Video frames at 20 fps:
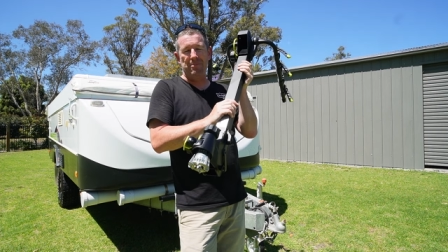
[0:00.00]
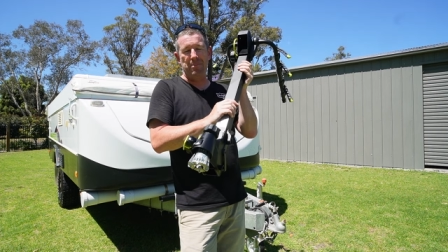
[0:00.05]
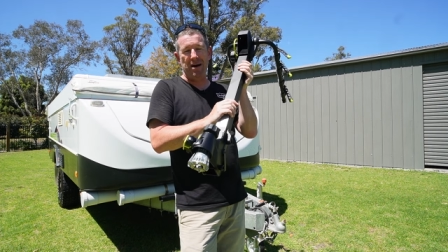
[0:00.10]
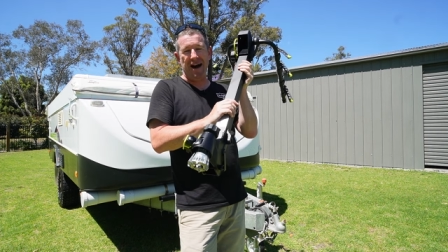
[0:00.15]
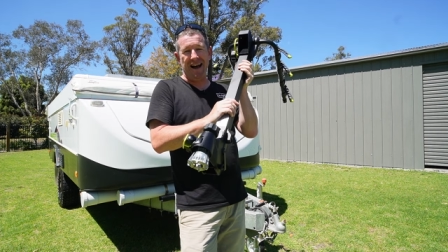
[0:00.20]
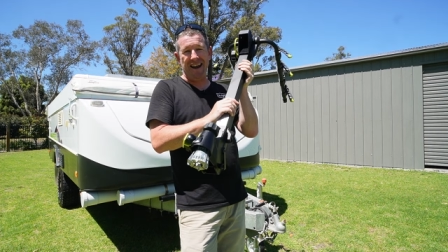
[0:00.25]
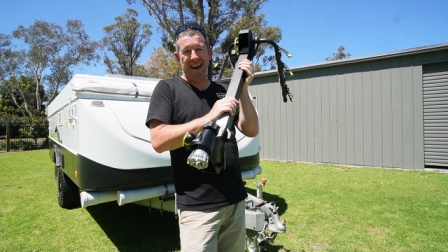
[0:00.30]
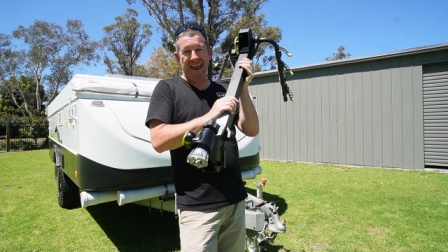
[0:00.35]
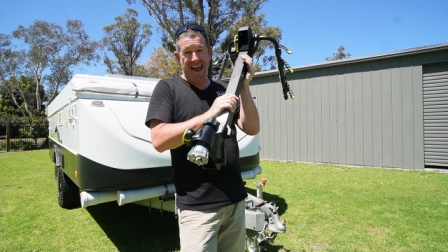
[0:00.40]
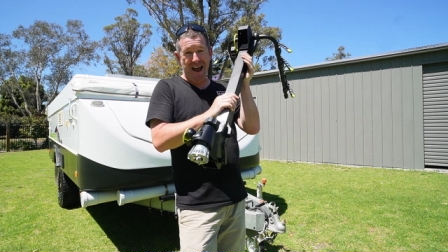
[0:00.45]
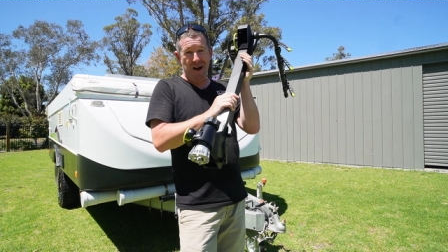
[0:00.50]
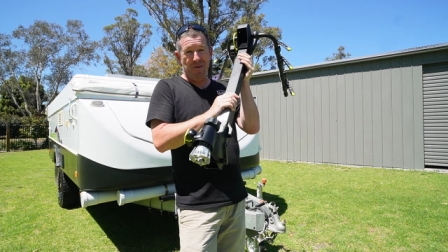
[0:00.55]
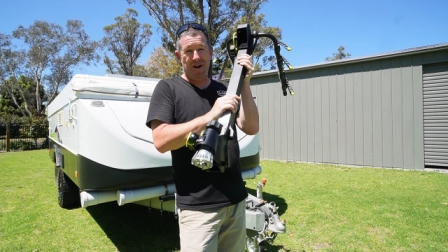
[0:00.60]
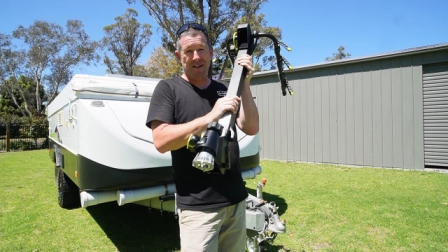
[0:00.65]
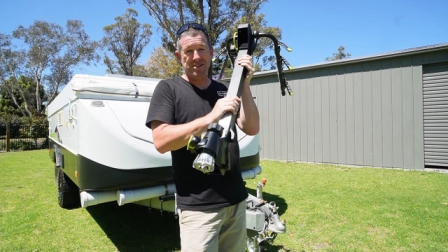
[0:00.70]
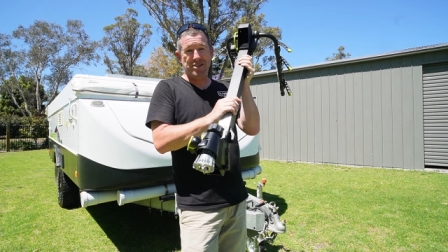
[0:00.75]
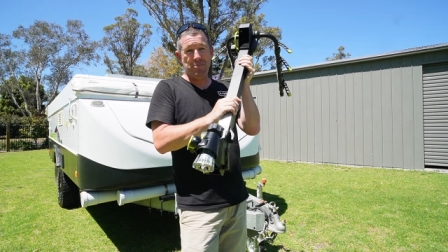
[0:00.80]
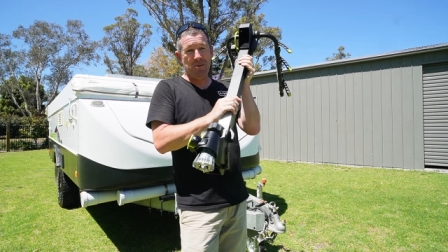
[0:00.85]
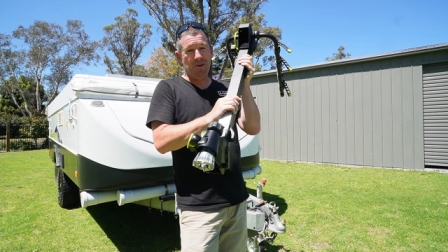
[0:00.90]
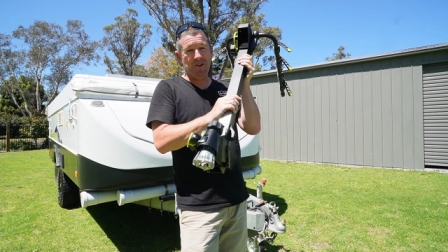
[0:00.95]
but
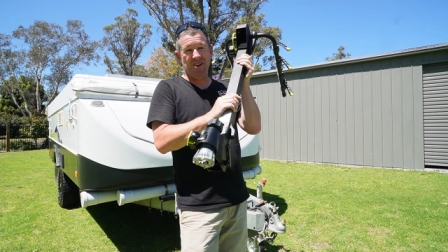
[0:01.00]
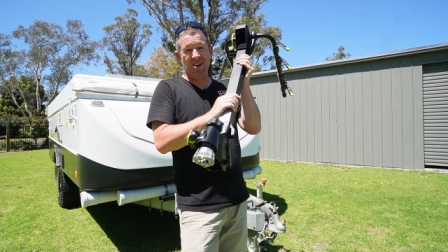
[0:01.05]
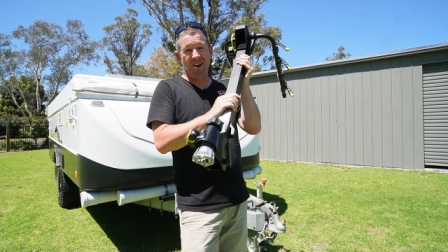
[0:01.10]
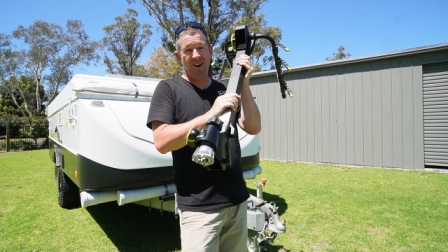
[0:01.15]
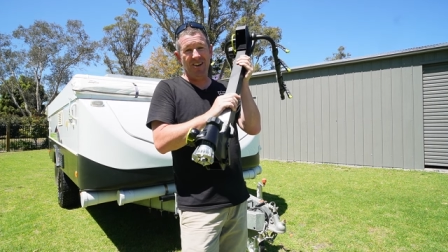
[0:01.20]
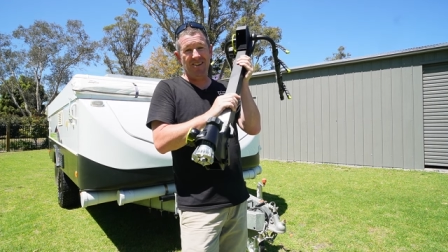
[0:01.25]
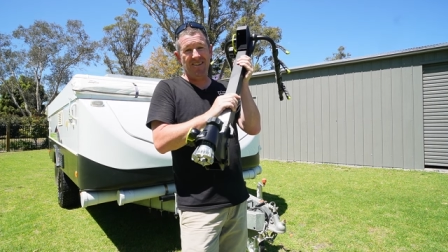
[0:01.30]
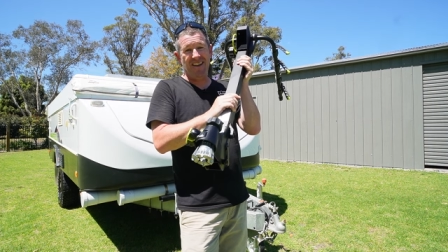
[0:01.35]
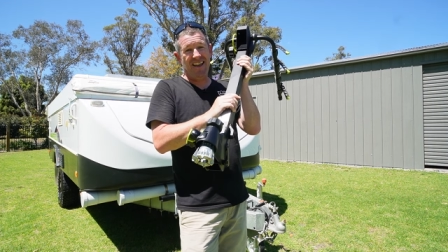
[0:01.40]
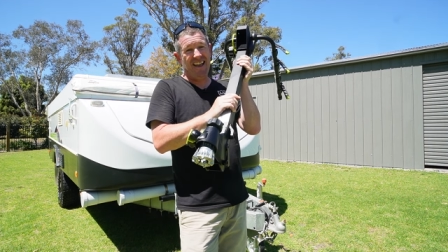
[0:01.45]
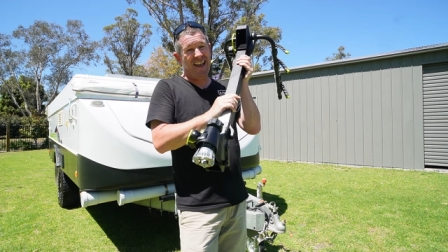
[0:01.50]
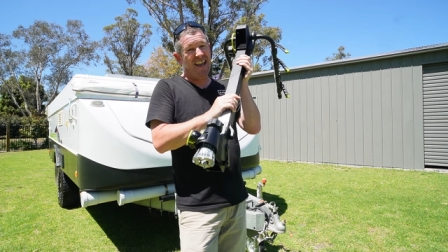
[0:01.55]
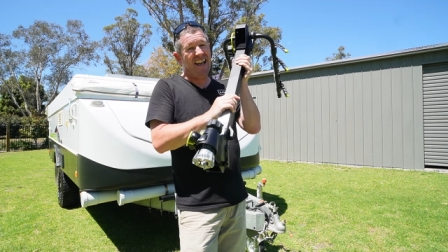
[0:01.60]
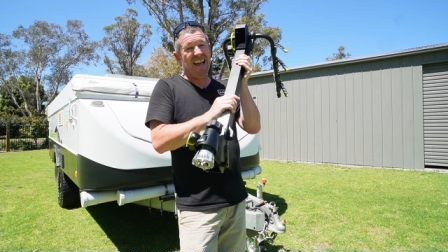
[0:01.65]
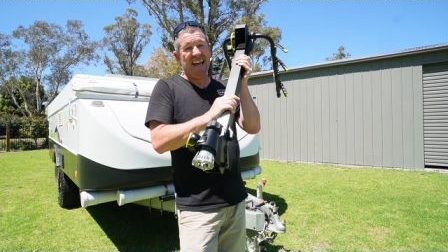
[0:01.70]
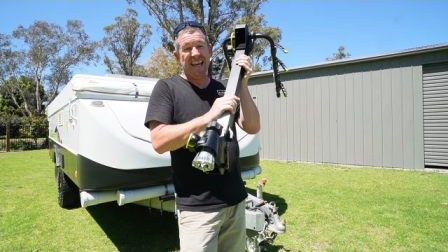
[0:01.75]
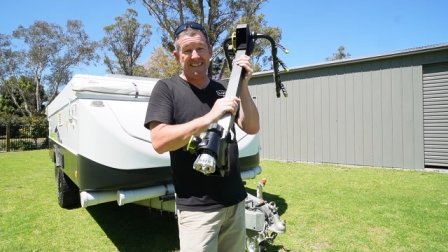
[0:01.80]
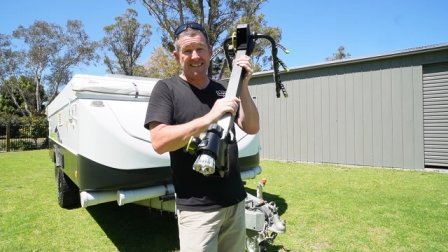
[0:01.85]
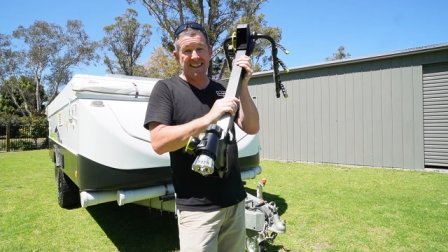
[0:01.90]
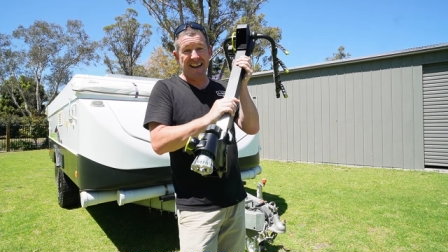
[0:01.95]
once you put it on,
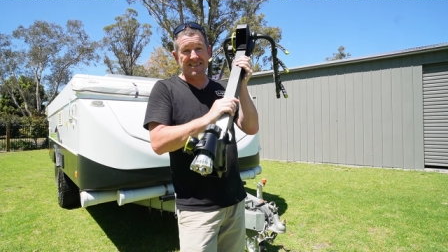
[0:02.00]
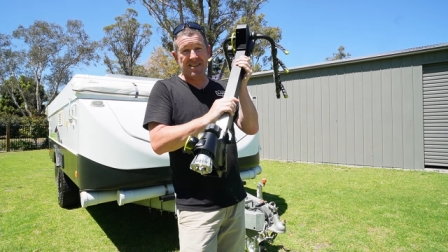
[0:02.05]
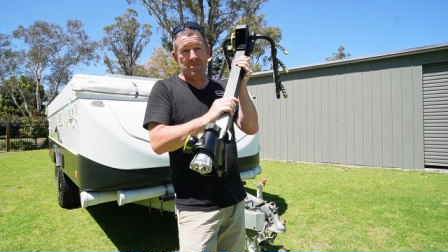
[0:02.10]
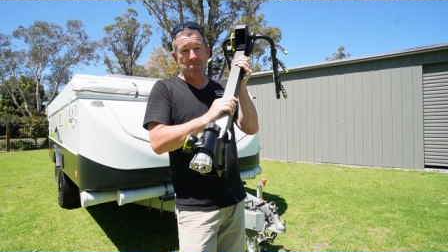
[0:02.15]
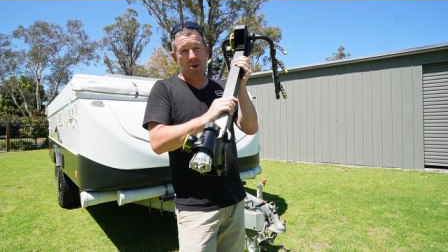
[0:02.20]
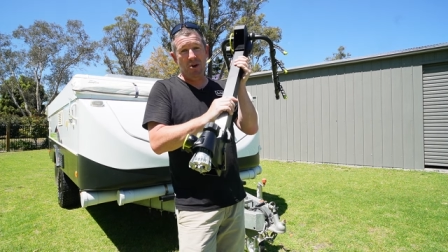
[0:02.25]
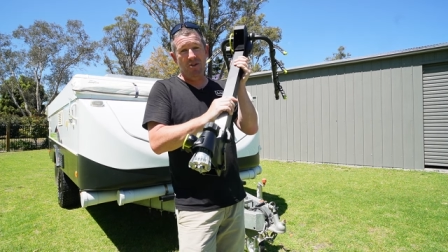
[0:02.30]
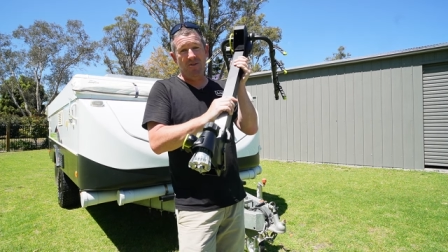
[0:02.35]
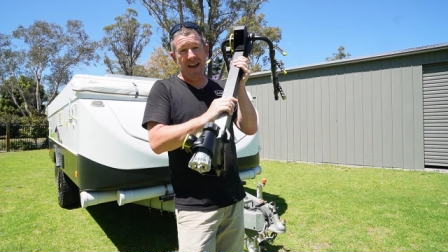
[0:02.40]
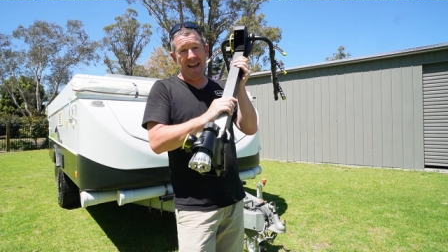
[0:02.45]
it doesn't move